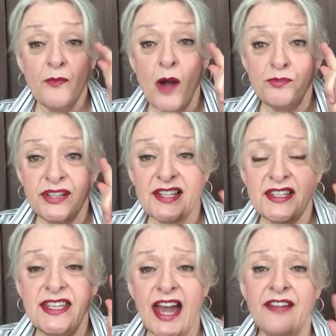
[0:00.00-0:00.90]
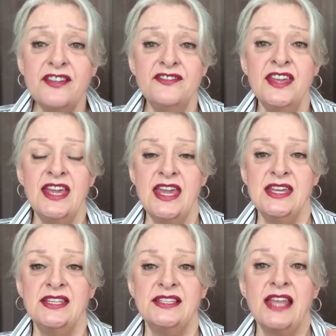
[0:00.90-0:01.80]
Plus, the other thing
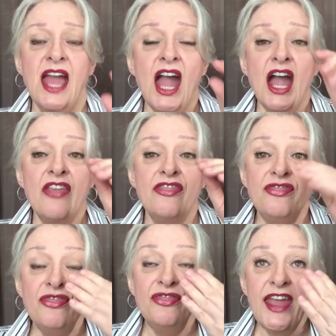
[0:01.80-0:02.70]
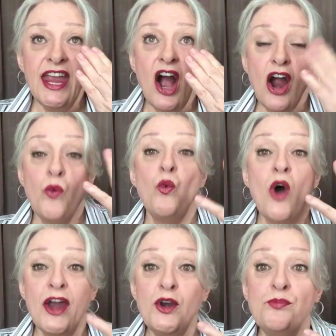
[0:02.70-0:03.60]
is they are
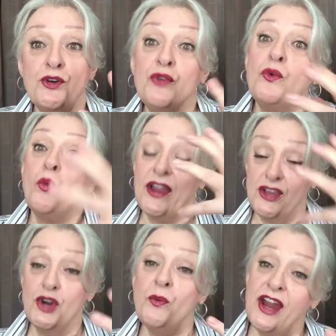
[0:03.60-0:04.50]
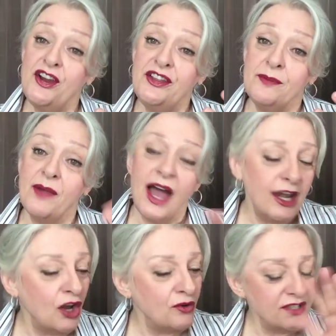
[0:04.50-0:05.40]
waterproof when you're wearing them. I
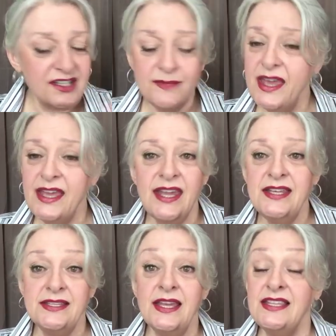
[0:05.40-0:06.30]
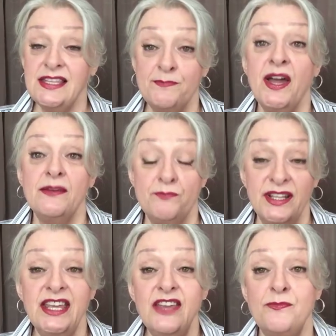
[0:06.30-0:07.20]
know it doesn't make any sense, but
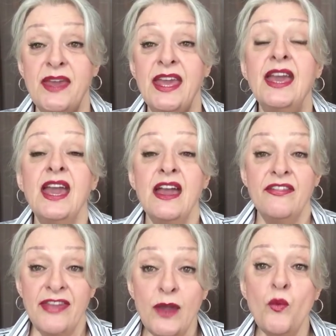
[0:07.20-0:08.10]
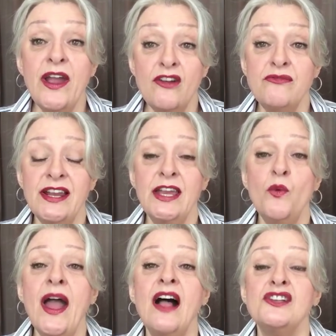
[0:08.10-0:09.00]
believe me, they wear really well.